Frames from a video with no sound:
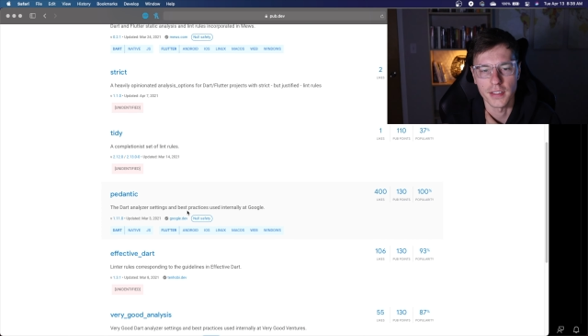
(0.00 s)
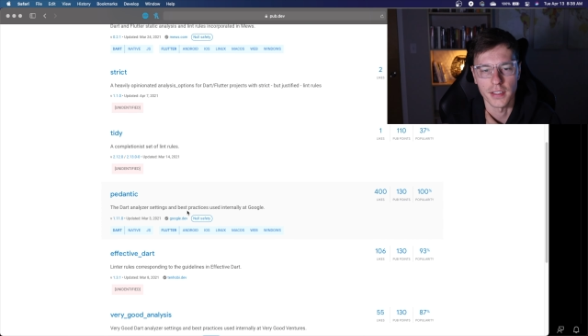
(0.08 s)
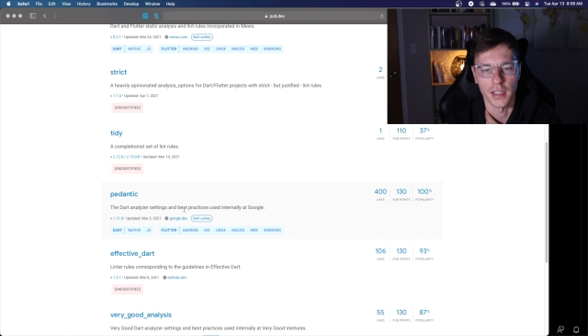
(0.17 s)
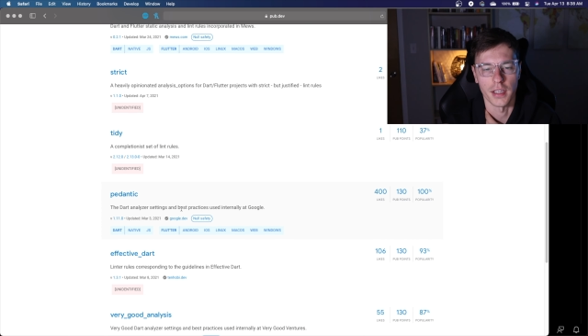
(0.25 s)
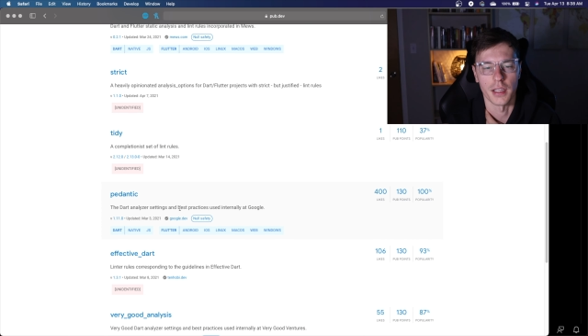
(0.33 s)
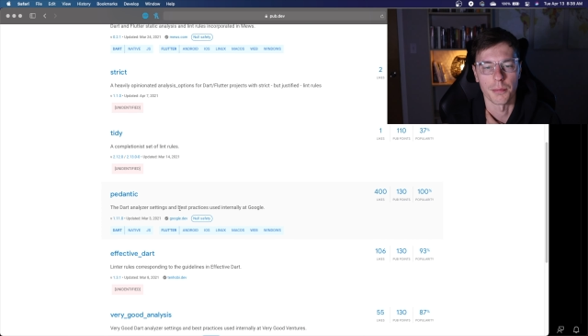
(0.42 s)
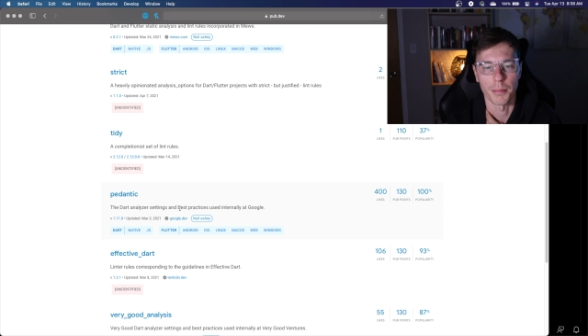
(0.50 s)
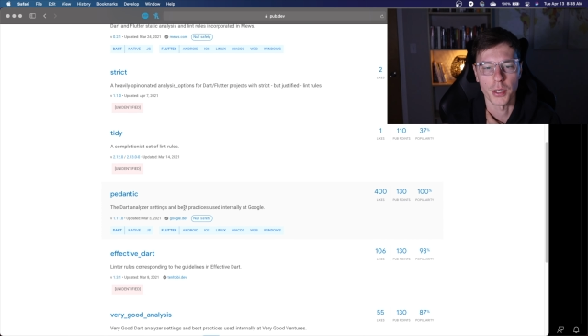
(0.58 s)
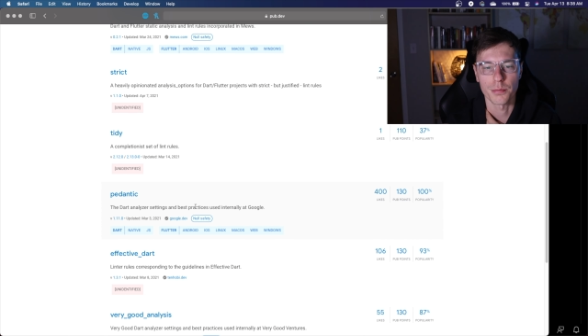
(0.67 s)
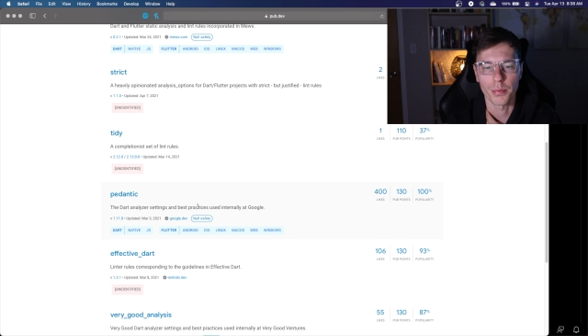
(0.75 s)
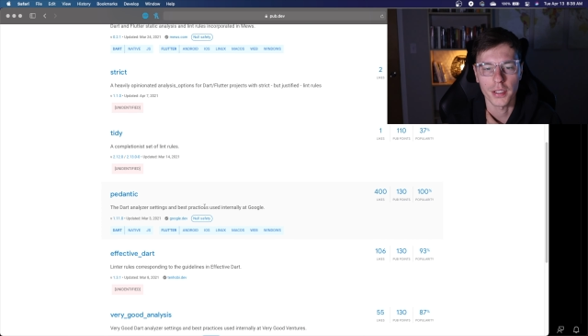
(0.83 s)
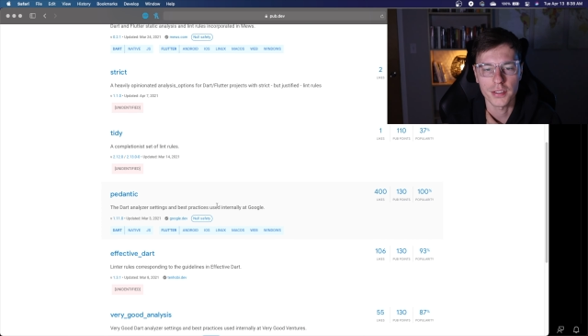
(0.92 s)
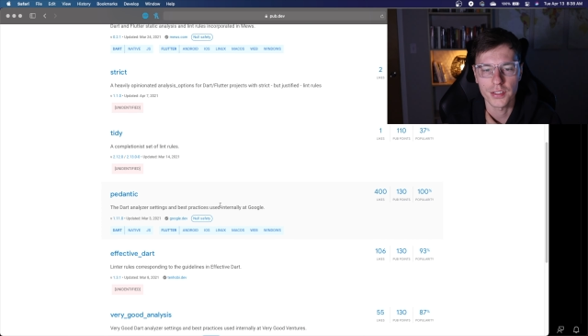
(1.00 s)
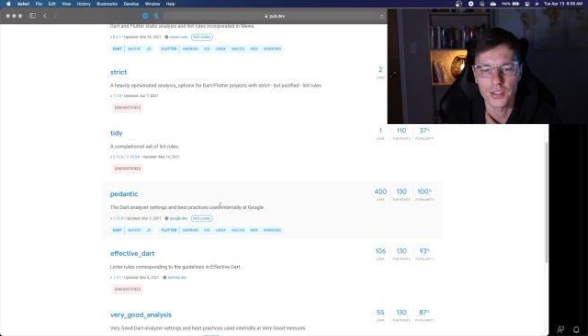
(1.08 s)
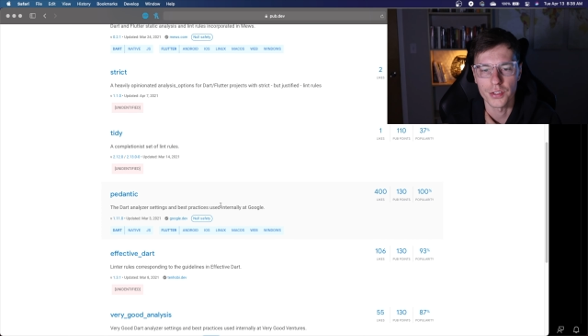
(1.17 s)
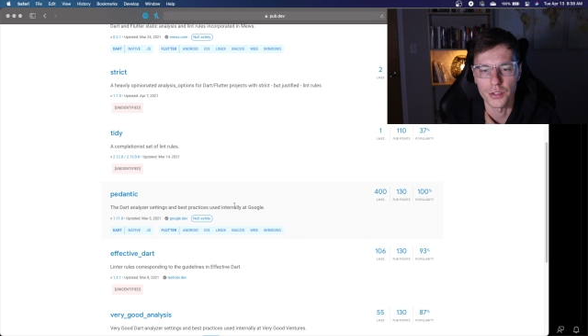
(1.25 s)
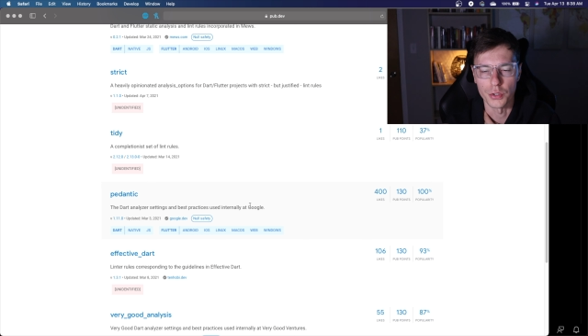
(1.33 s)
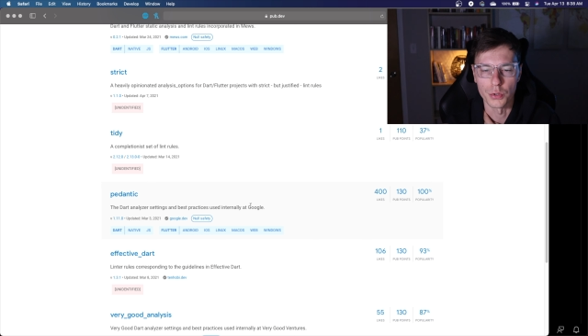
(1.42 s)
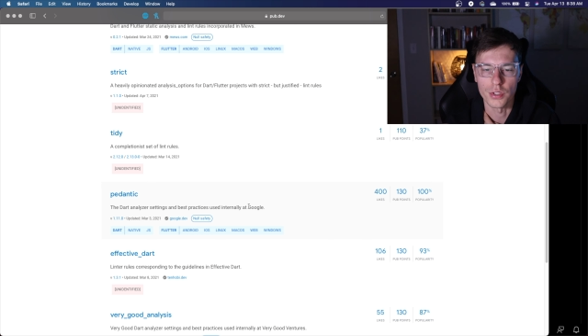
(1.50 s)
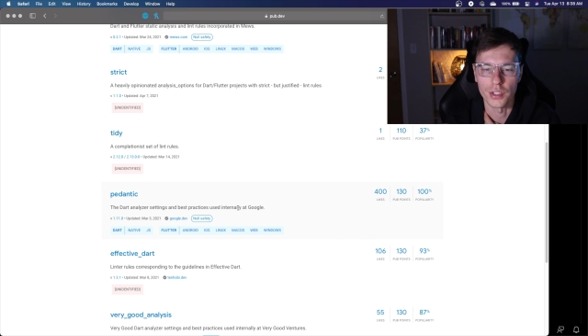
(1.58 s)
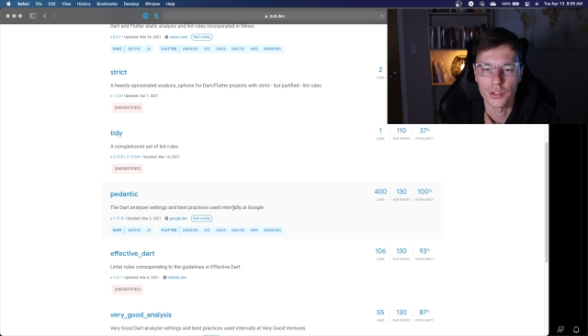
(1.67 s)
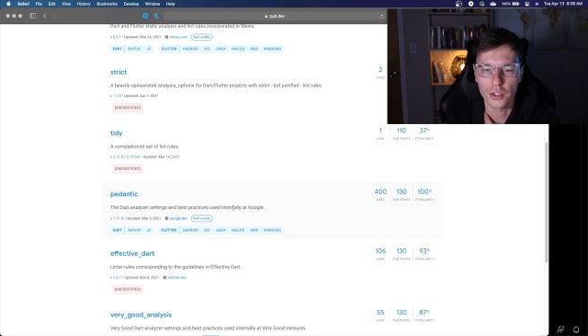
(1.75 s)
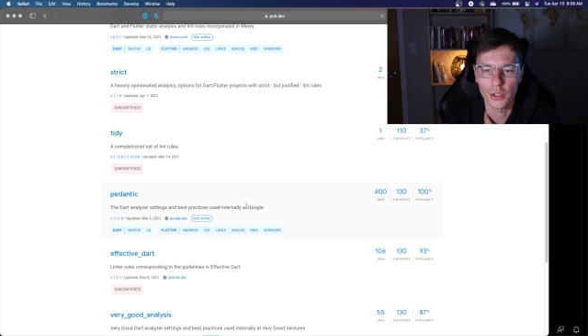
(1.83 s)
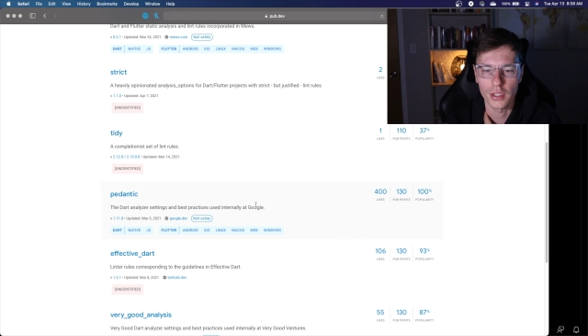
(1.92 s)
that and best practices used
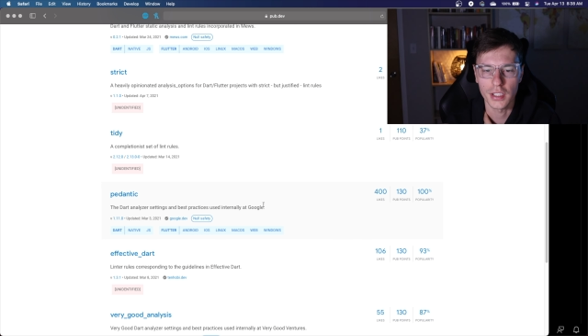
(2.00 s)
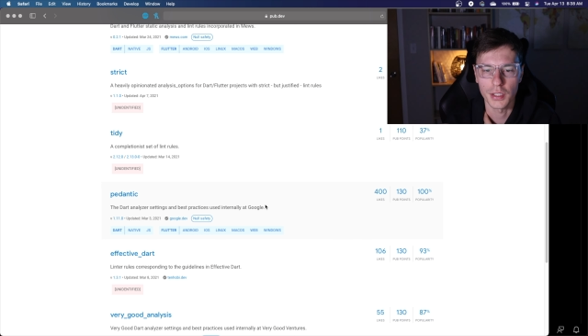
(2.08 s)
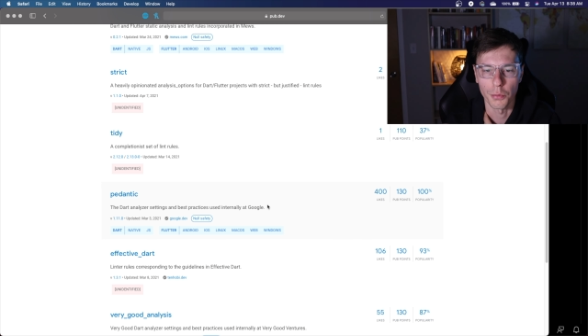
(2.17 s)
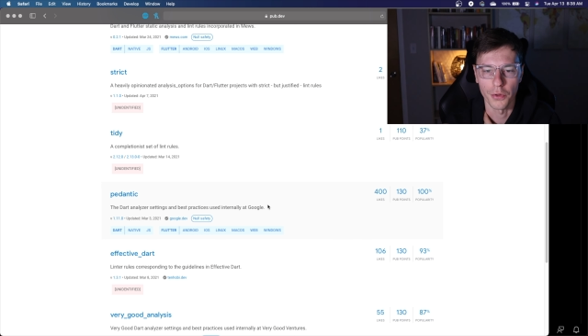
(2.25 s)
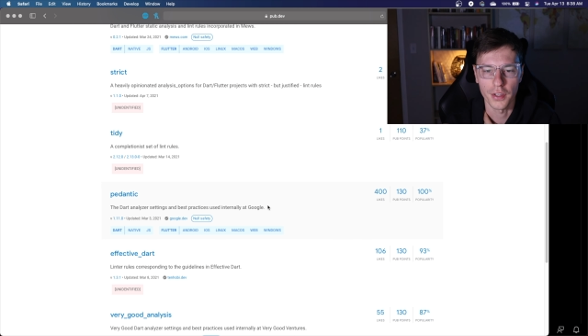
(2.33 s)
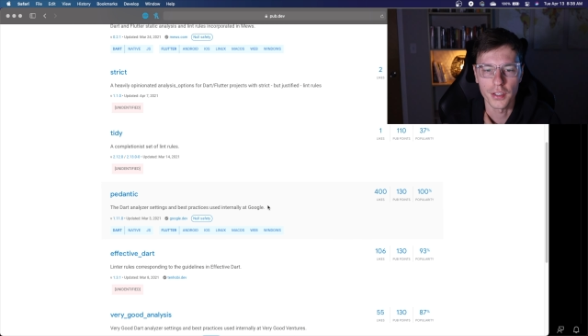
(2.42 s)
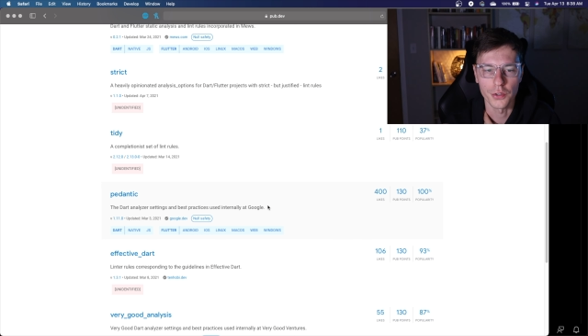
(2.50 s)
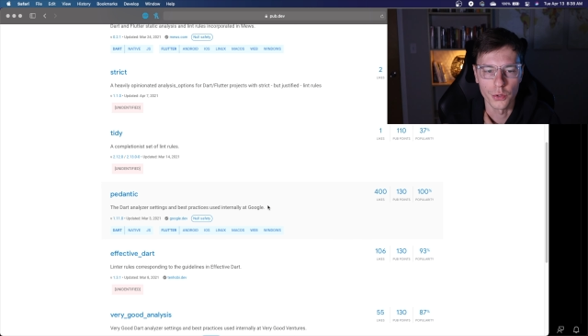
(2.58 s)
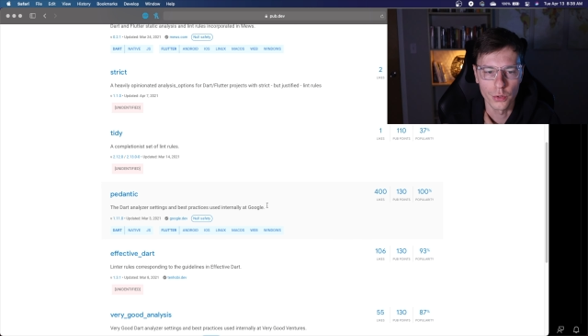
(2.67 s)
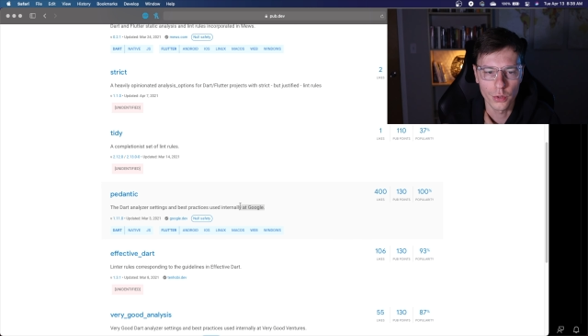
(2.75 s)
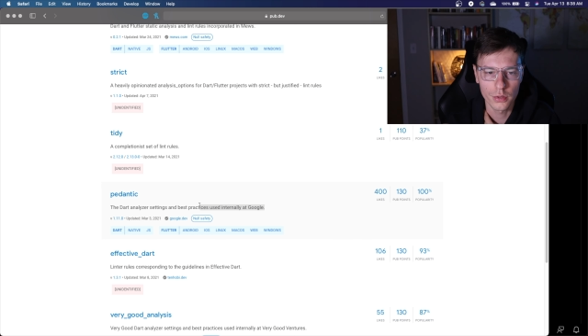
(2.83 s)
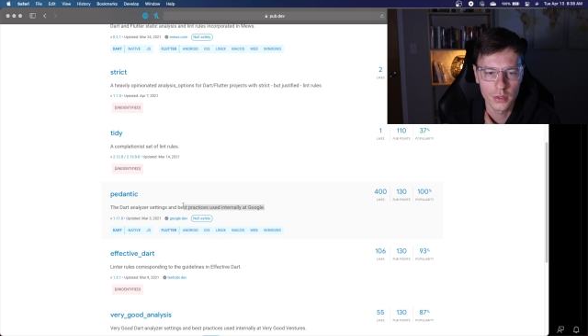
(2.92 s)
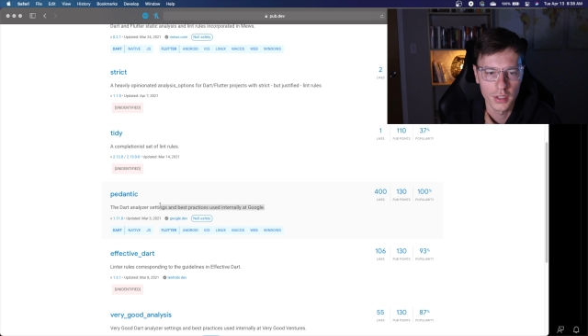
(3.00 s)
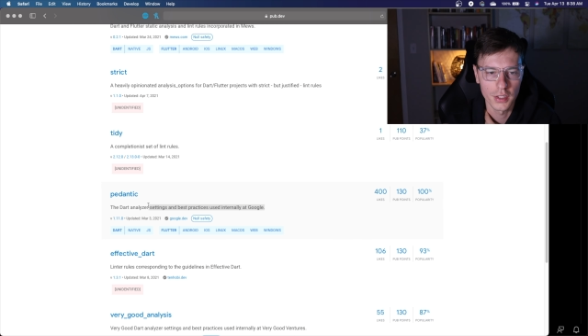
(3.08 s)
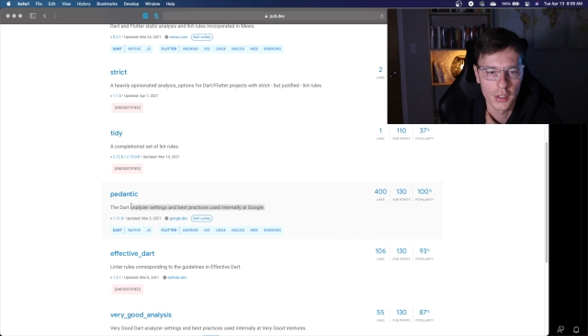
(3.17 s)
internally within Google.